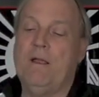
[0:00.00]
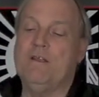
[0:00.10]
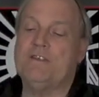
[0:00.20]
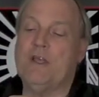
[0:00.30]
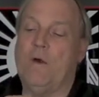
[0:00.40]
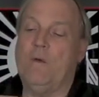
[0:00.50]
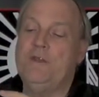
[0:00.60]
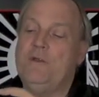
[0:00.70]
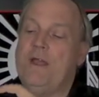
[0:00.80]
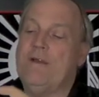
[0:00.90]
So
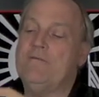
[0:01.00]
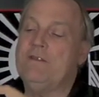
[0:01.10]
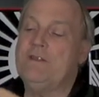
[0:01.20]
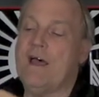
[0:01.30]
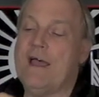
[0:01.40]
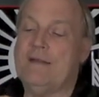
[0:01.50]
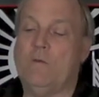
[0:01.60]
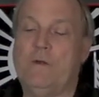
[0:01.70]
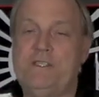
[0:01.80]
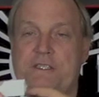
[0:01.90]
you have the
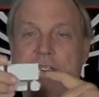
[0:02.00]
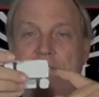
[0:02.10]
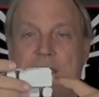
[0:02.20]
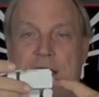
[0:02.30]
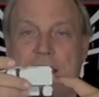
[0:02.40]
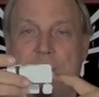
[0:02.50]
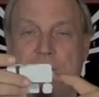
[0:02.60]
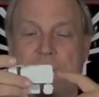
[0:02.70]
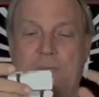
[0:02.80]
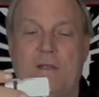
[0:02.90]
dot, which is at the
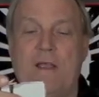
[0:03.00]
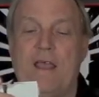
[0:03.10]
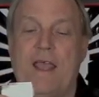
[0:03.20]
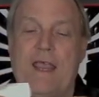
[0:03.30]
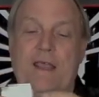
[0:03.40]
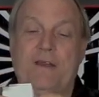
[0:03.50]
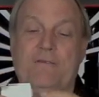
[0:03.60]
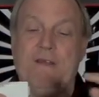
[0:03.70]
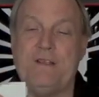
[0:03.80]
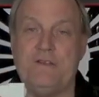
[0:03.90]
top, and it
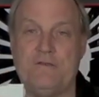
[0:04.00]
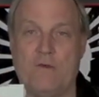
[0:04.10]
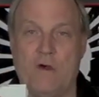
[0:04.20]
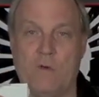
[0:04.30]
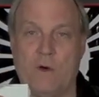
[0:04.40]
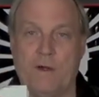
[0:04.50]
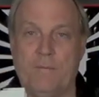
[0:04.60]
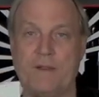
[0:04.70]
faces forward.